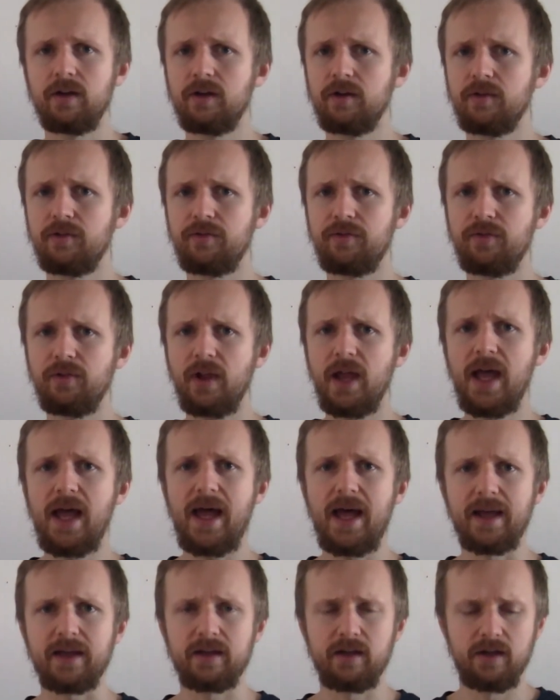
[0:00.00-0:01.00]

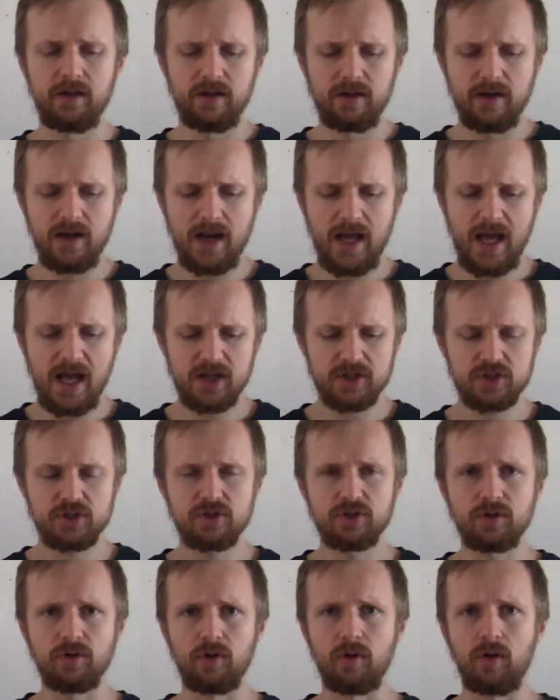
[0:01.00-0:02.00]
flag,
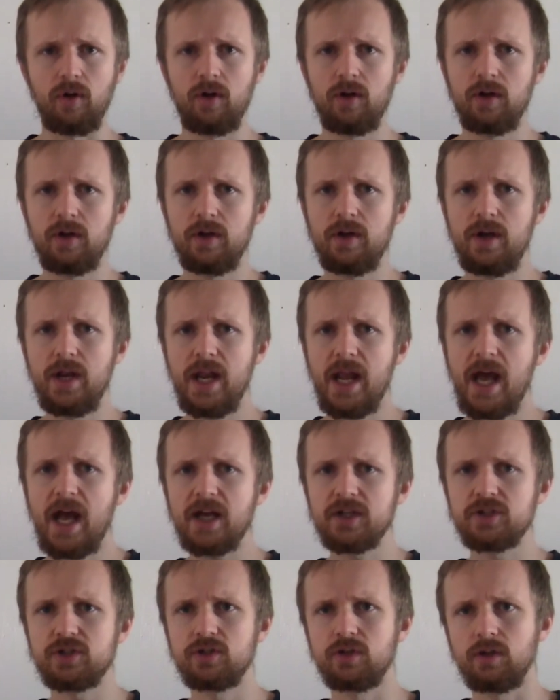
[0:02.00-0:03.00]
national,
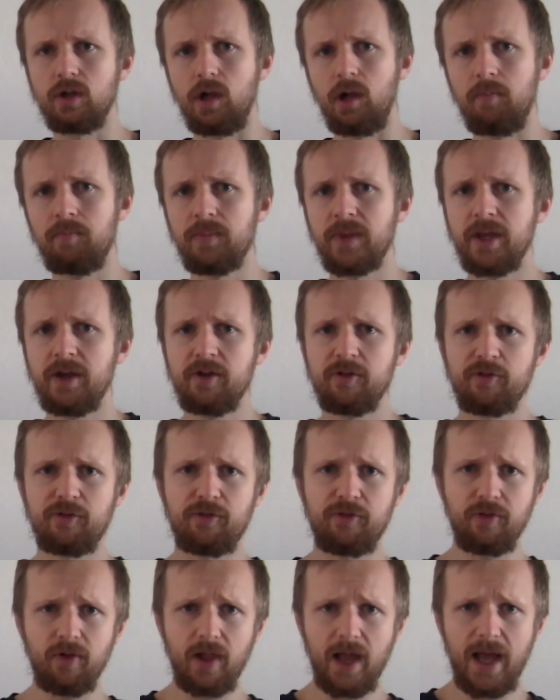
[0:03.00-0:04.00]
national.
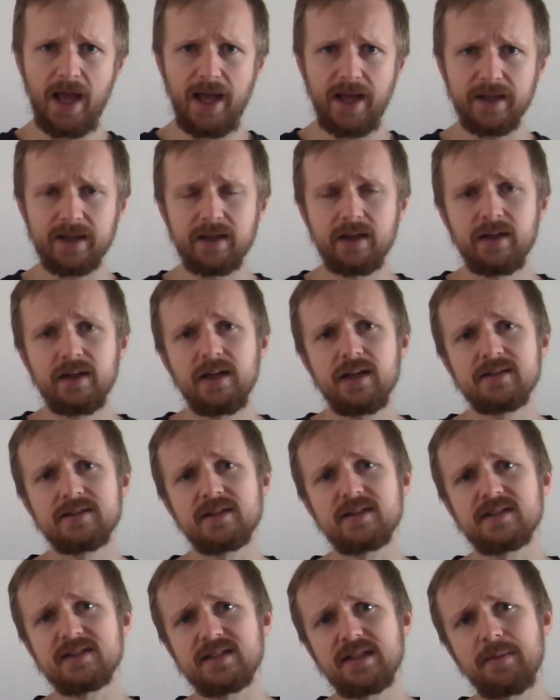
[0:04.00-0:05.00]
Flag is
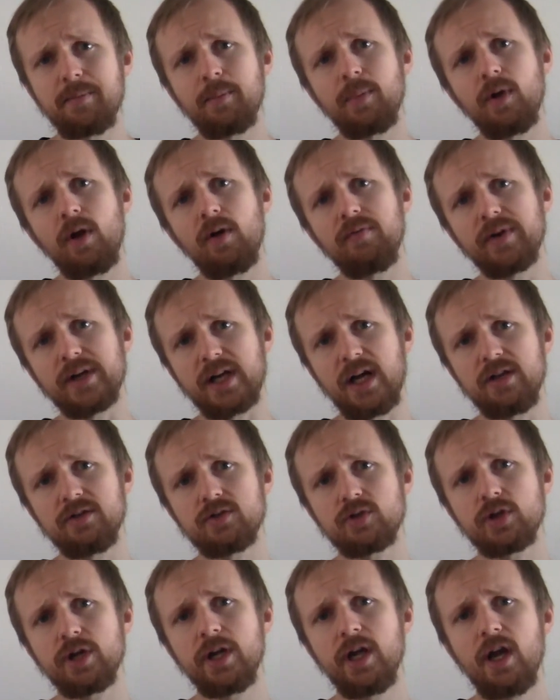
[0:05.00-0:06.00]
a symbol of a
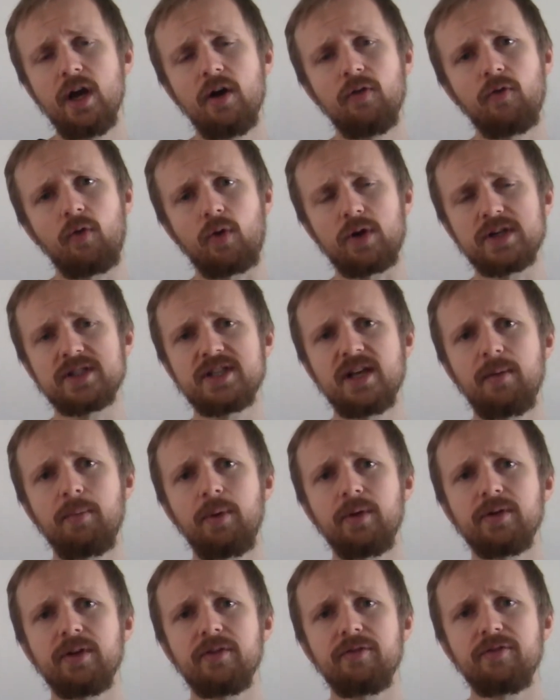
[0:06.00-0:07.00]
country. For
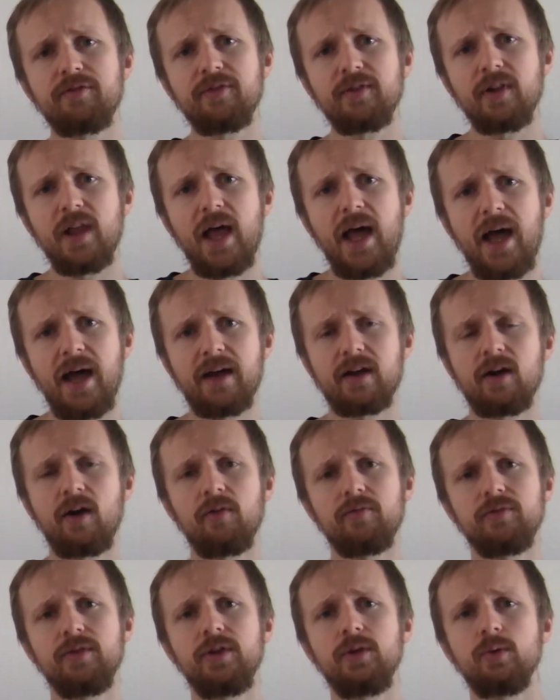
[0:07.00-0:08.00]
example, the flag
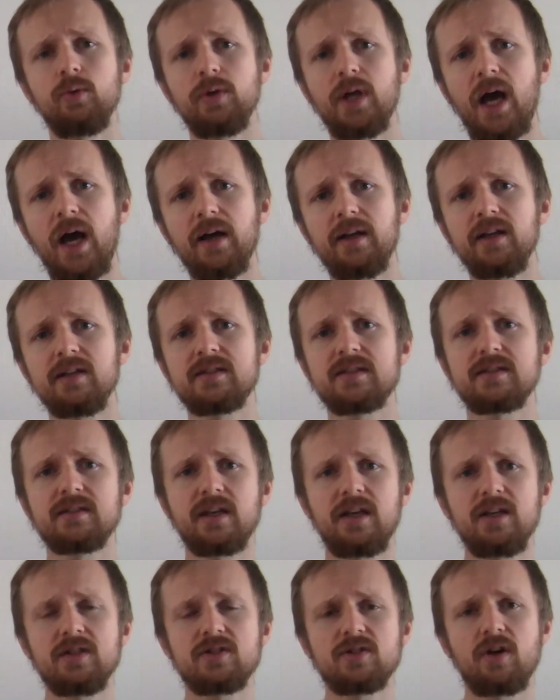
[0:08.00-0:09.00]
of the United
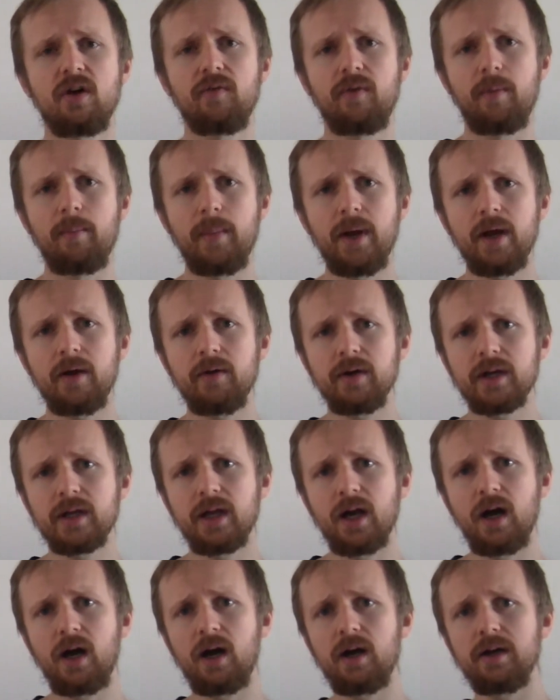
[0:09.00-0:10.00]
States of
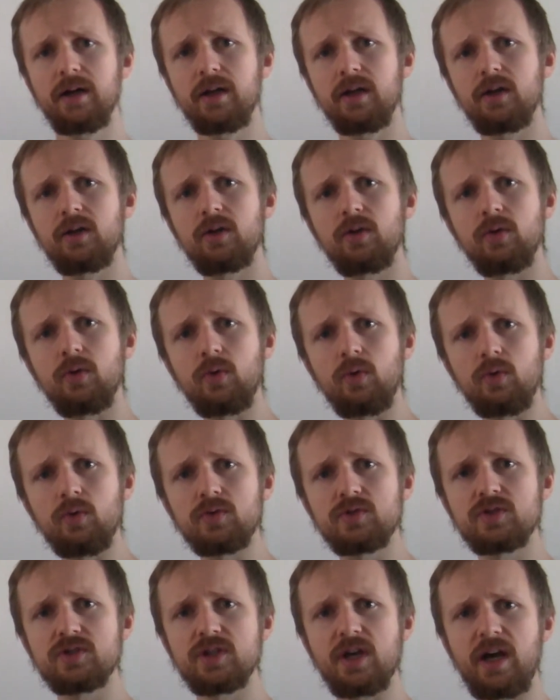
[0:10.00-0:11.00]
America
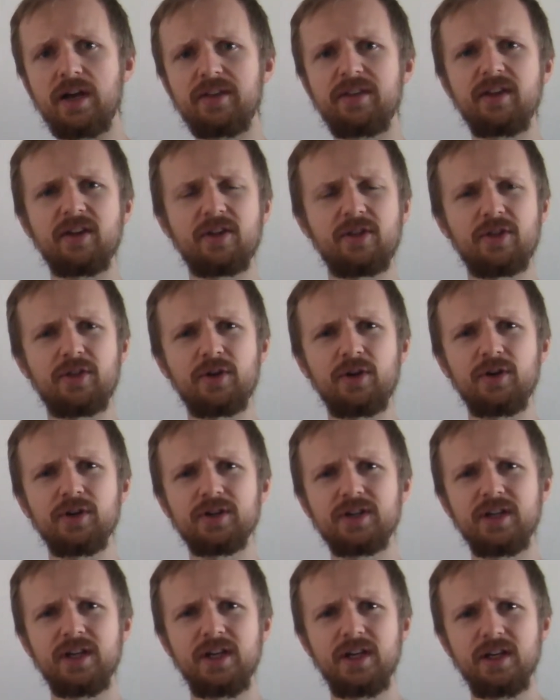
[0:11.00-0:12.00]
includes, I think,
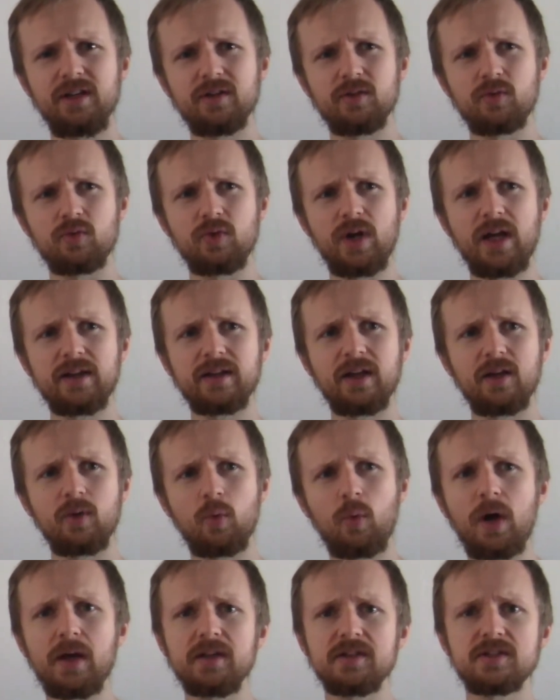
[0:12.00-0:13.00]
13 red
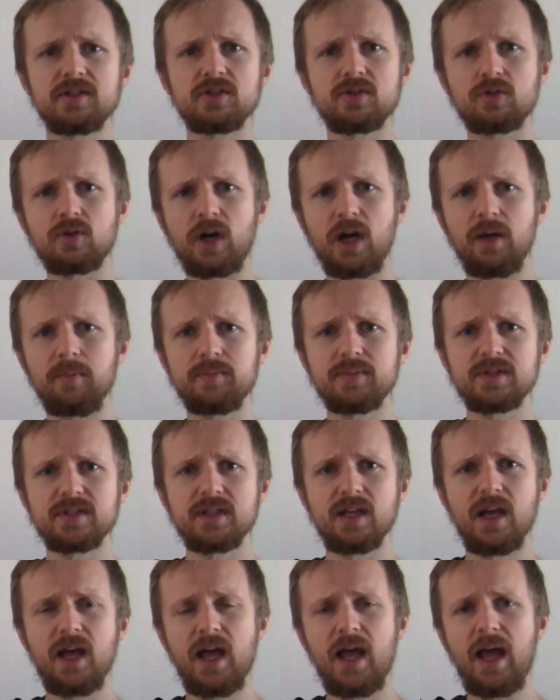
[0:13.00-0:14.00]
and white
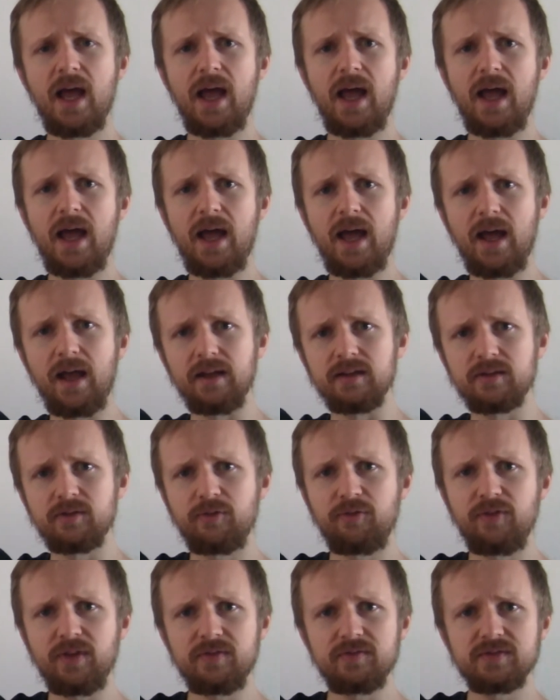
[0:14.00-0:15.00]
stripes and
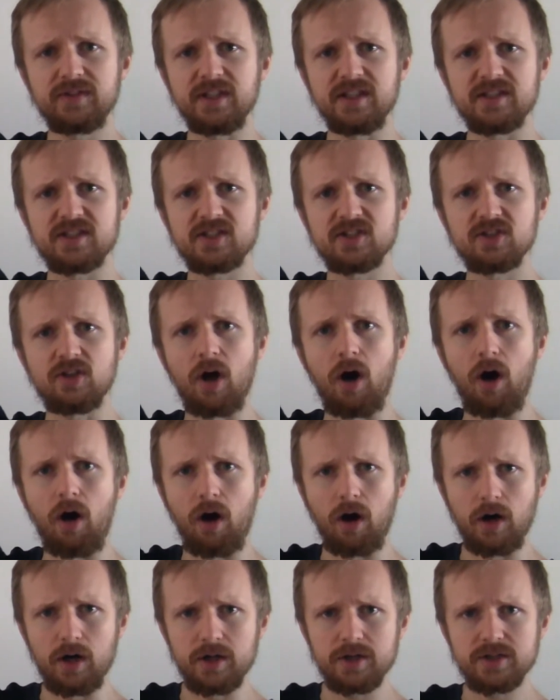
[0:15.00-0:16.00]
50
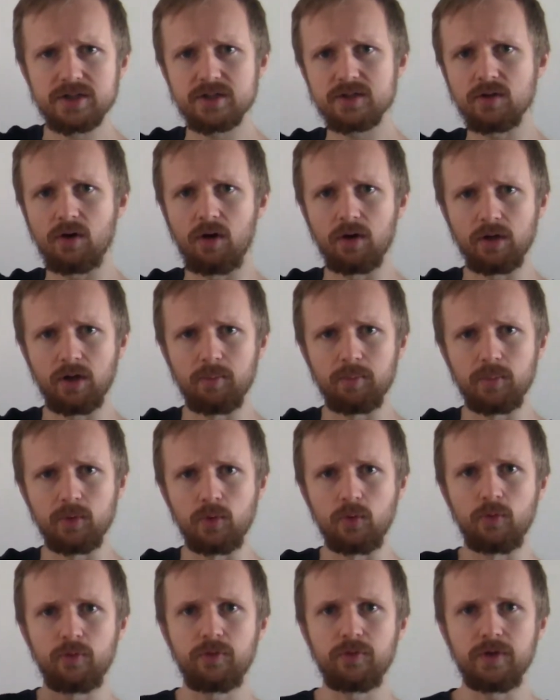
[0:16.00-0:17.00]
stars on a
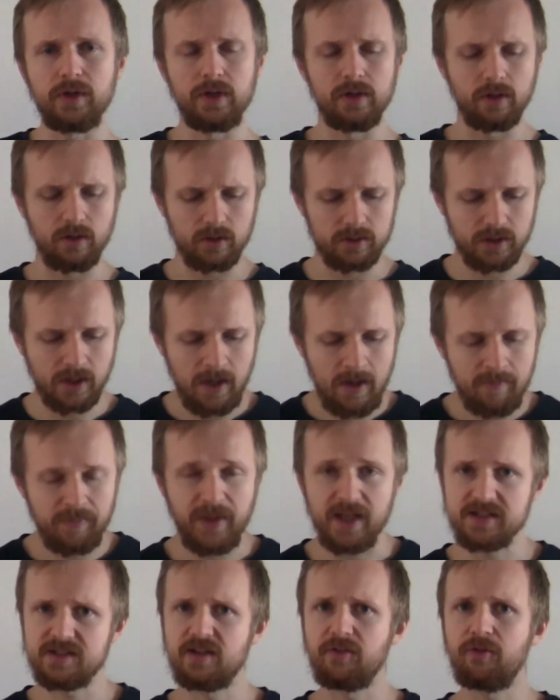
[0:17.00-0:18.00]
blue field.
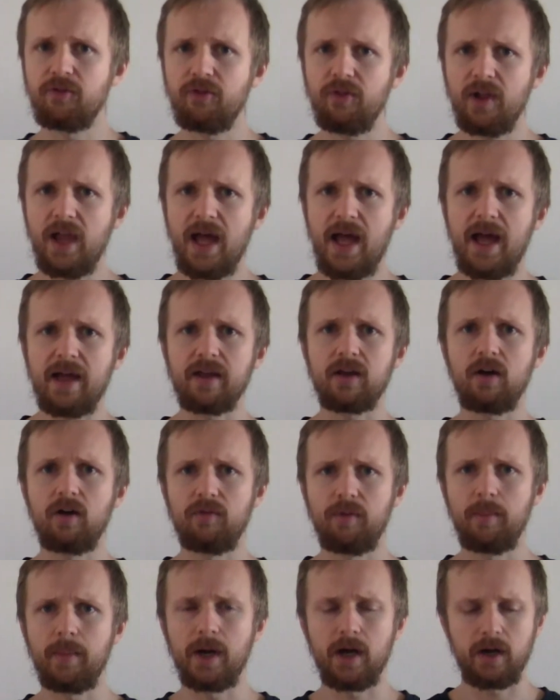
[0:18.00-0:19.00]
That's the flag
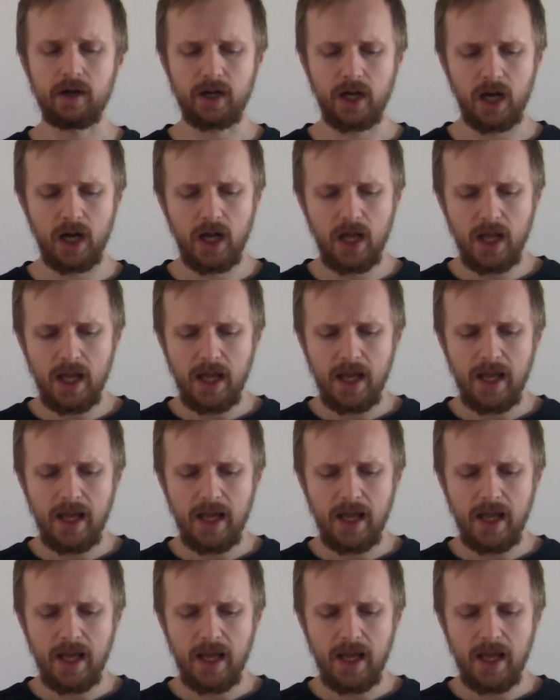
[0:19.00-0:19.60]
of America.